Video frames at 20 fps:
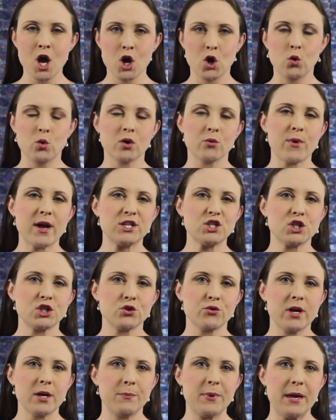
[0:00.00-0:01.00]
who were
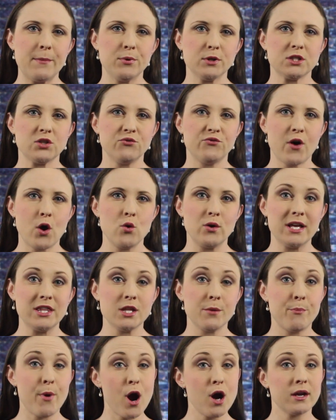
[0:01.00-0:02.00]
registering people to vote
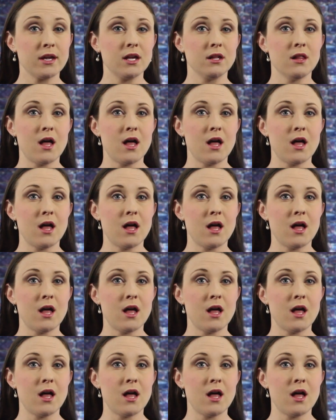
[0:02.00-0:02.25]
in the parking